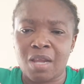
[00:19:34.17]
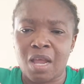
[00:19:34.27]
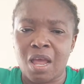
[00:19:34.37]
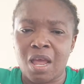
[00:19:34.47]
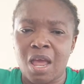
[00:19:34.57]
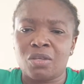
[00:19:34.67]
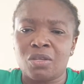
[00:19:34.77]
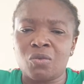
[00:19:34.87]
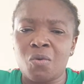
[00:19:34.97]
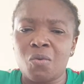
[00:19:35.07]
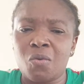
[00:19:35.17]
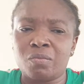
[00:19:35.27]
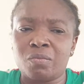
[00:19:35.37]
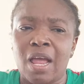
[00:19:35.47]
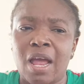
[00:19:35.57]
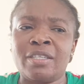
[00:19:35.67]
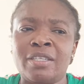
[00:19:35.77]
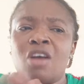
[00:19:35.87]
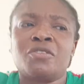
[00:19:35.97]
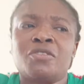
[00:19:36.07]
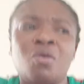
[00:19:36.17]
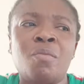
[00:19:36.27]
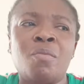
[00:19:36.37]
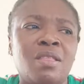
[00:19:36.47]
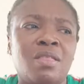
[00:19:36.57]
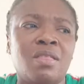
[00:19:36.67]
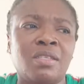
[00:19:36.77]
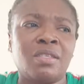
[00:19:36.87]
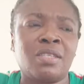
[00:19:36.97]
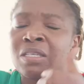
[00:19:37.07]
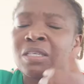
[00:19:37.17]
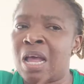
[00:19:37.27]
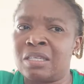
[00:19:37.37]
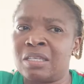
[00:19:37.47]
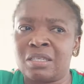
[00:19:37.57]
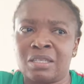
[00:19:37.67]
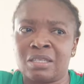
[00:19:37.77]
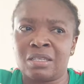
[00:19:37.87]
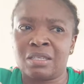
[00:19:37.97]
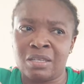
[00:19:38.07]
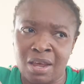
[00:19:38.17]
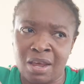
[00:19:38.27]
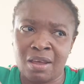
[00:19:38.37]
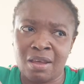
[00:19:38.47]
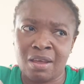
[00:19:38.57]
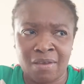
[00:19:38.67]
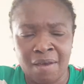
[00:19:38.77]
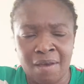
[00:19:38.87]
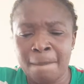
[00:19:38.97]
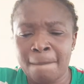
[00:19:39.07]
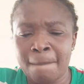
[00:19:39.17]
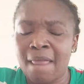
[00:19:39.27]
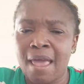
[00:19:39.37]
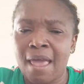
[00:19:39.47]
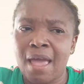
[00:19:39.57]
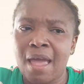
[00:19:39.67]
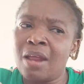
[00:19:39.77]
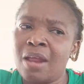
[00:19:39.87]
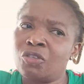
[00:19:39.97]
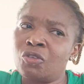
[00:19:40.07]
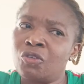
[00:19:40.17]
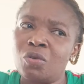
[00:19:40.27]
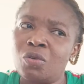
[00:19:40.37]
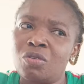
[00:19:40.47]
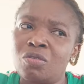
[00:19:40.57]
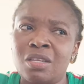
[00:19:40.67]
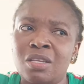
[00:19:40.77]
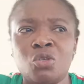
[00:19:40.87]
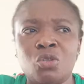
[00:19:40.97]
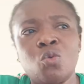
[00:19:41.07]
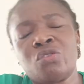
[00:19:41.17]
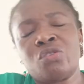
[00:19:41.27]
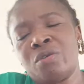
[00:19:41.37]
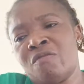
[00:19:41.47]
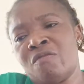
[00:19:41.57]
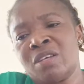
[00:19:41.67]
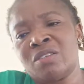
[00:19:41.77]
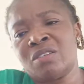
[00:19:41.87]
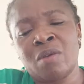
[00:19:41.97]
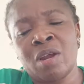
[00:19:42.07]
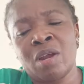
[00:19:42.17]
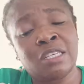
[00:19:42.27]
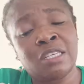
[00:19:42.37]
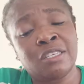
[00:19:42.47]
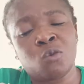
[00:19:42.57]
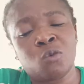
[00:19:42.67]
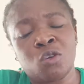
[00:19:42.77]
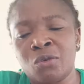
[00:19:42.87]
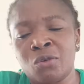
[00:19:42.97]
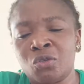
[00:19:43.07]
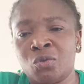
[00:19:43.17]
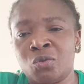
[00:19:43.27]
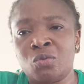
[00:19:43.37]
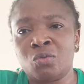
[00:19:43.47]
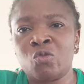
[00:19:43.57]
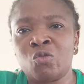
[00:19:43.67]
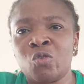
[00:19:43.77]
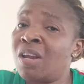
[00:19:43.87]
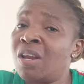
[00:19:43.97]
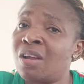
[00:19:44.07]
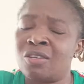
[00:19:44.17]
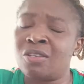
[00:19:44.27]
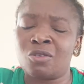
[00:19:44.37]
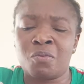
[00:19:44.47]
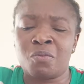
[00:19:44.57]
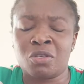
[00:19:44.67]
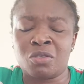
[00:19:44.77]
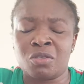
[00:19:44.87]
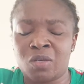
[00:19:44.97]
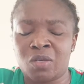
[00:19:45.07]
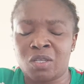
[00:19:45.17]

So I thought of so many things. That was last year, yeah. And I told, I think, two or three of my subscribers, this is what I want to do, whatever they can support me with.